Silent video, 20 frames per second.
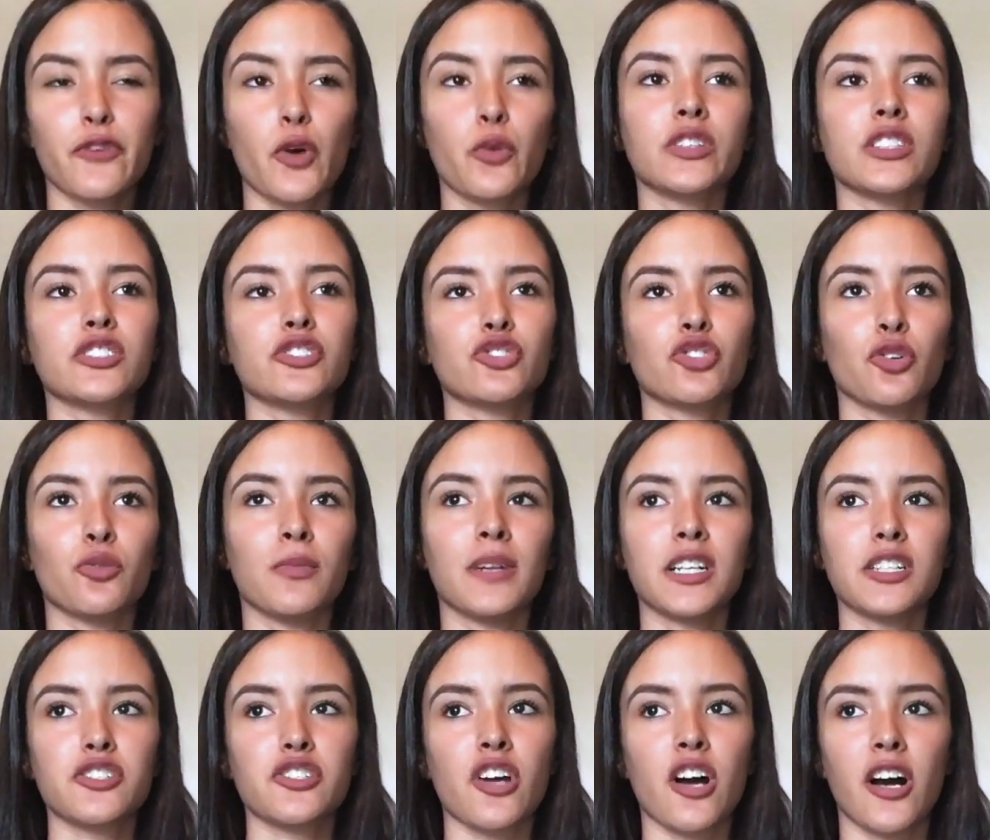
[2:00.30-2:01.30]
focus so
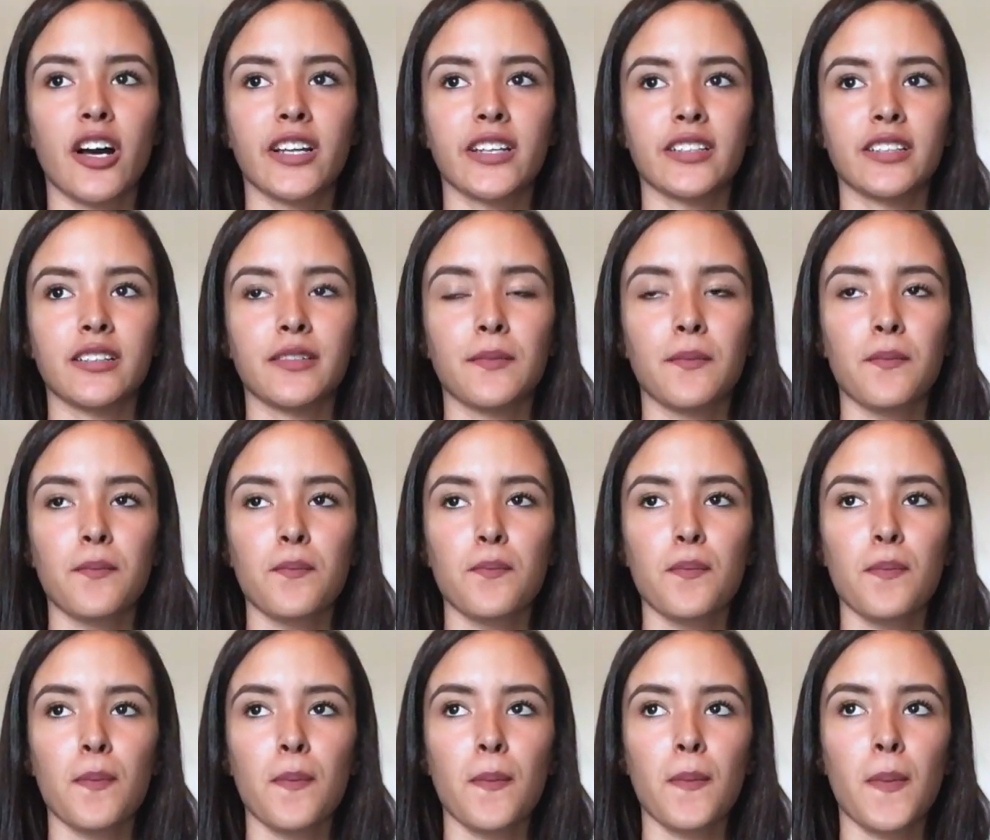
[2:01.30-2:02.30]
much on
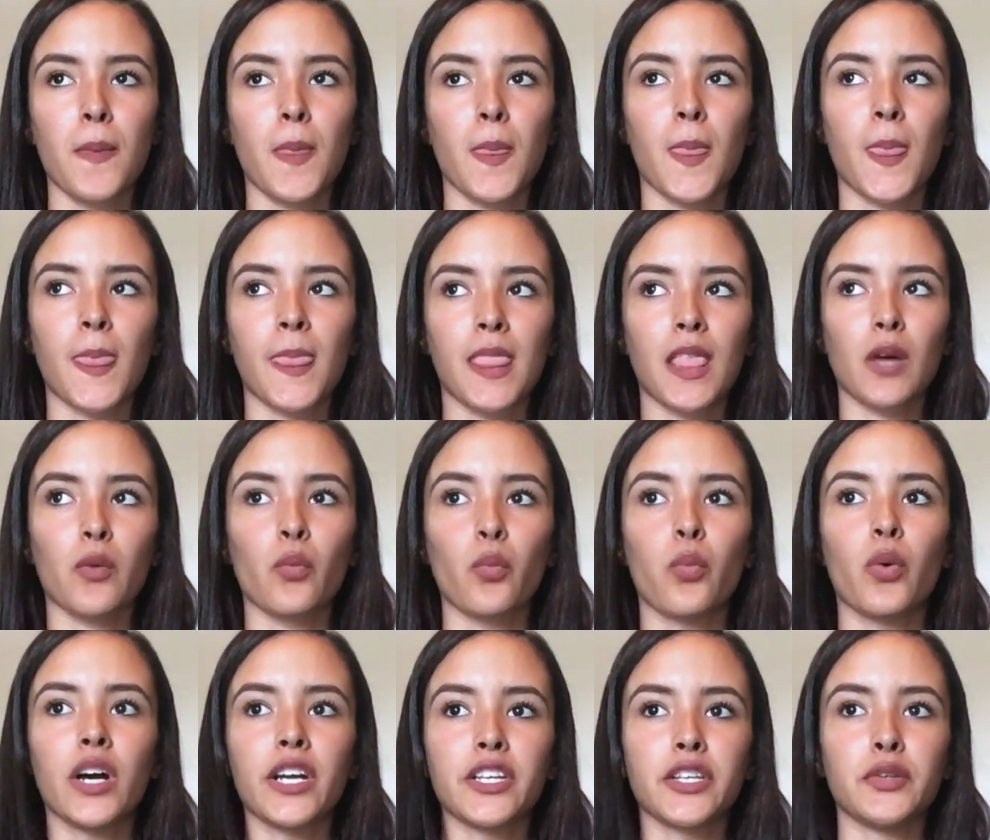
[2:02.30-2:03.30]

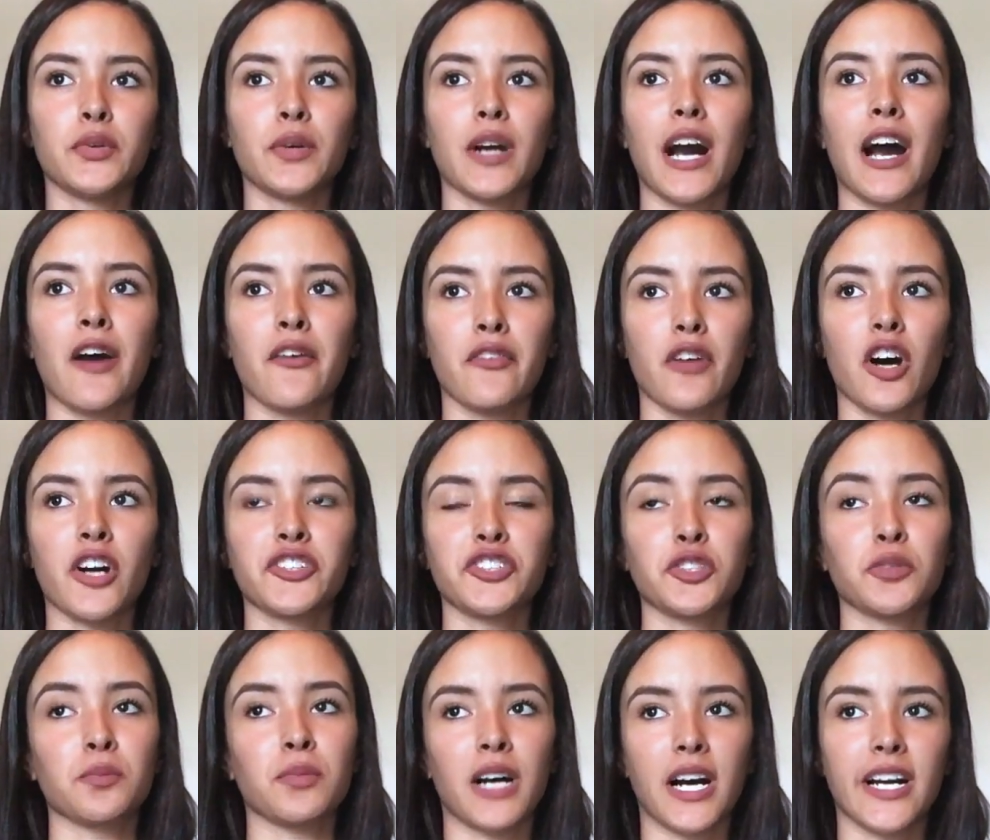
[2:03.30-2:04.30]
what you have on
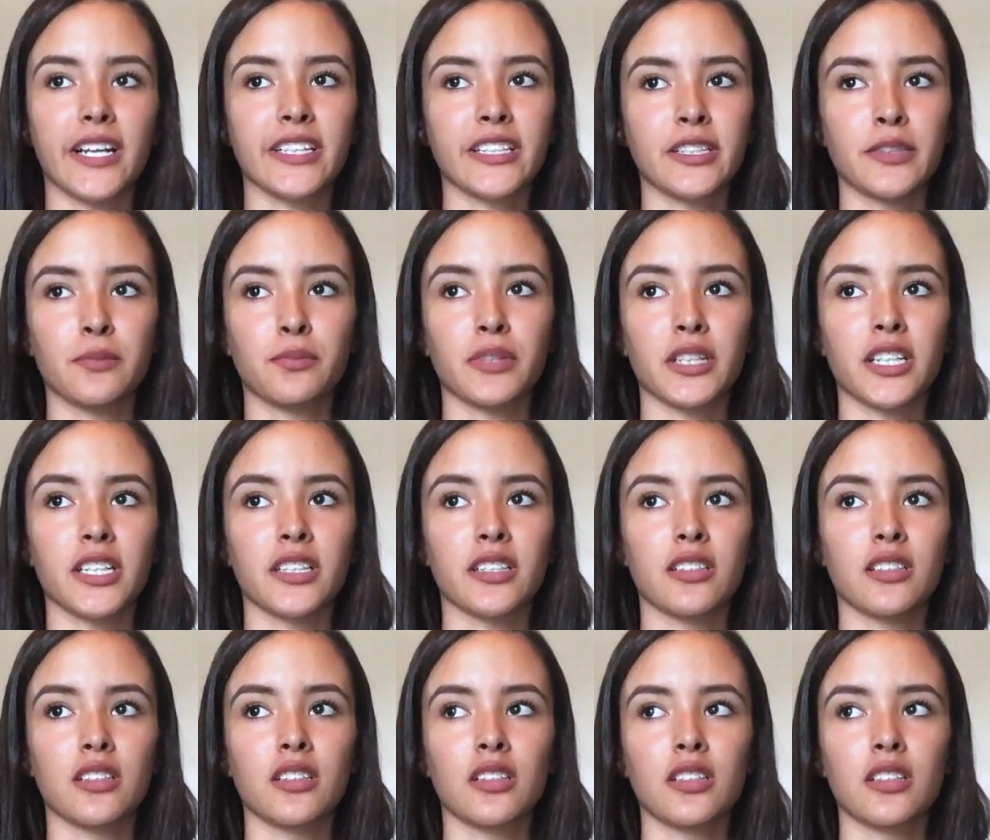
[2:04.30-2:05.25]
your body, but